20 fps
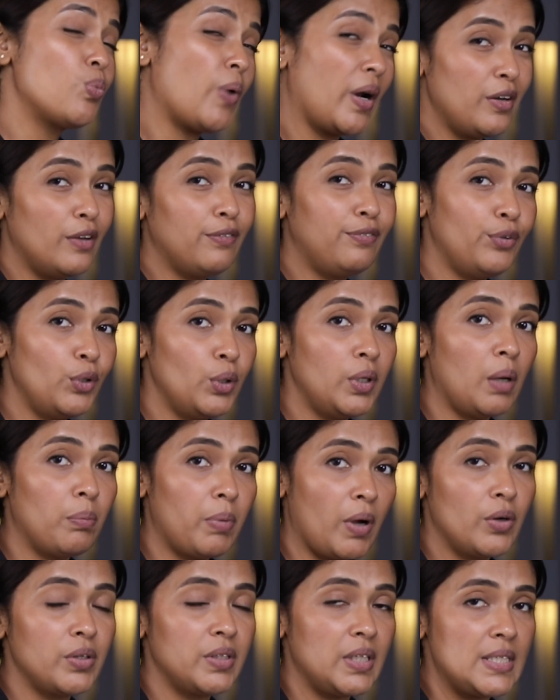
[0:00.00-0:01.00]
wonderful
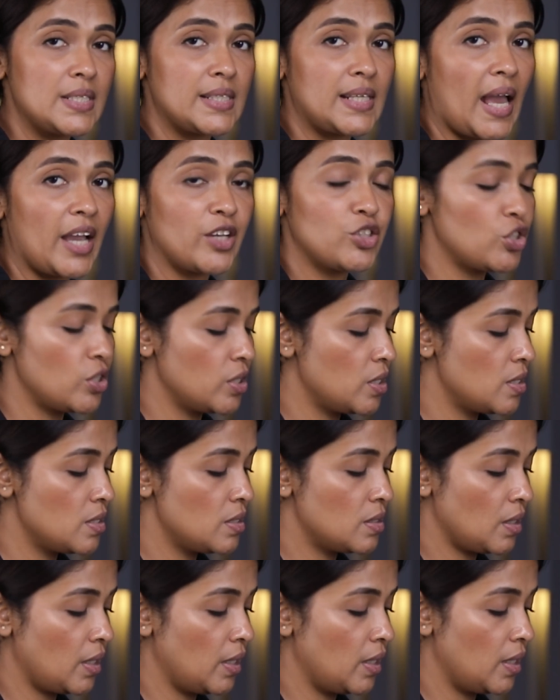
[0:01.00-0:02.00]
about these
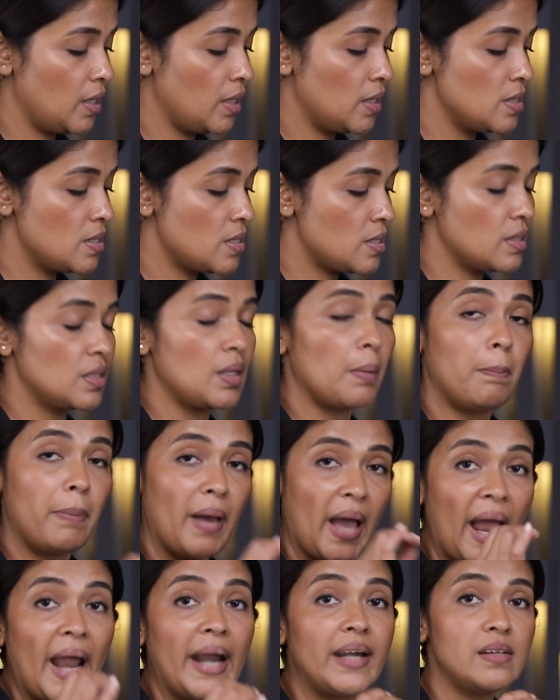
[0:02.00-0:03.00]
lashes is the
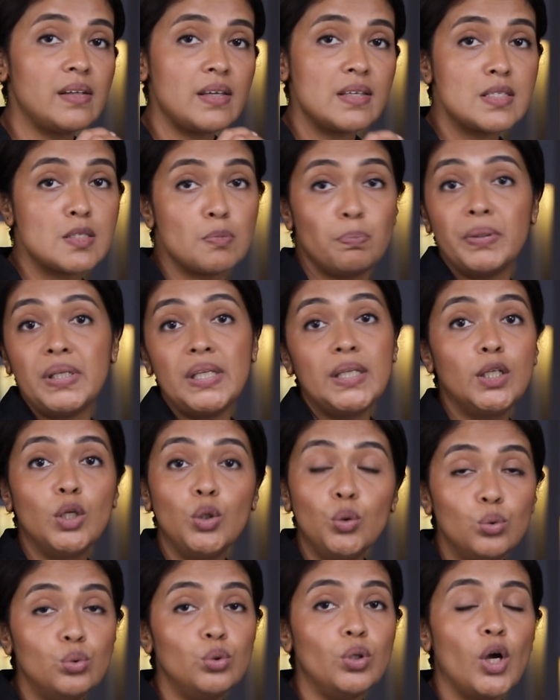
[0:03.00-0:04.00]
band is
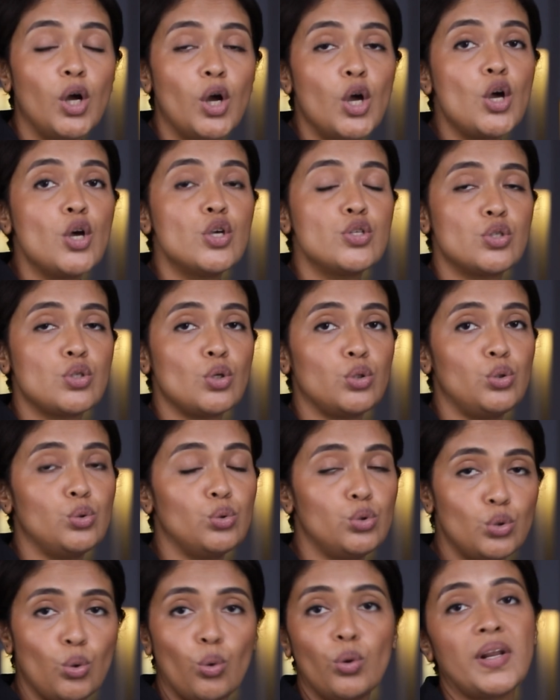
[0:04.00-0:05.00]
pre-glued. So
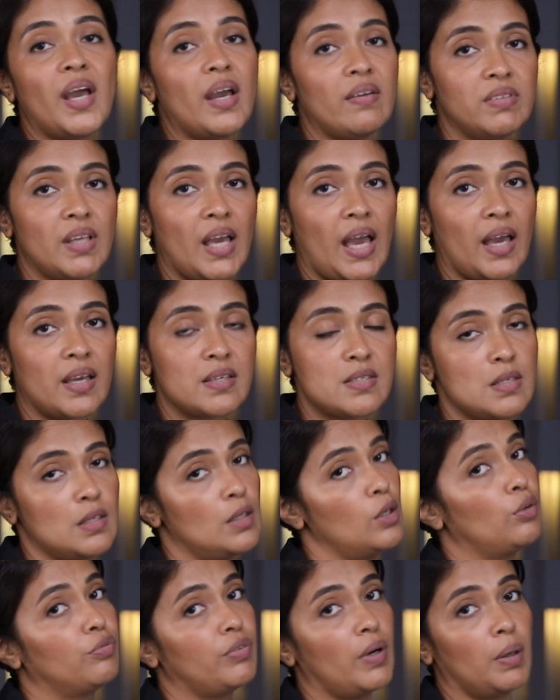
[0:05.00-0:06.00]
you don't have the hassle of